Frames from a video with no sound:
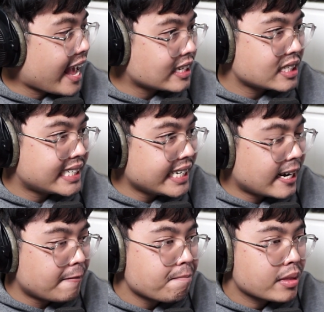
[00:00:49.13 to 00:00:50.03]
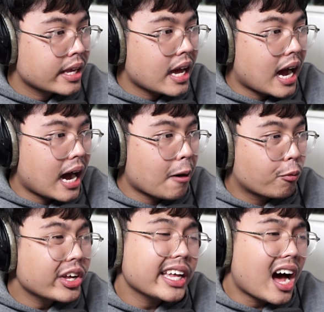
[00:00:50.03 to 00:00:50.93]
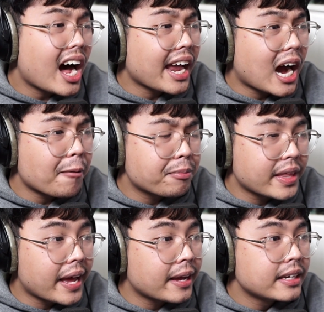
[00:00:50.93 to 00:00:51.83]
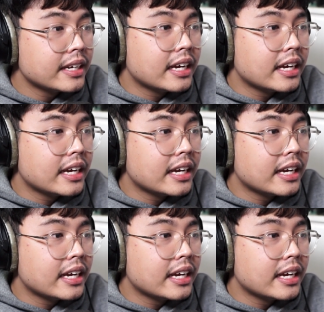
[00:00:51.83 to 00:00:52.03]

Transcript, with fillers: S tier. Uh, really high up there.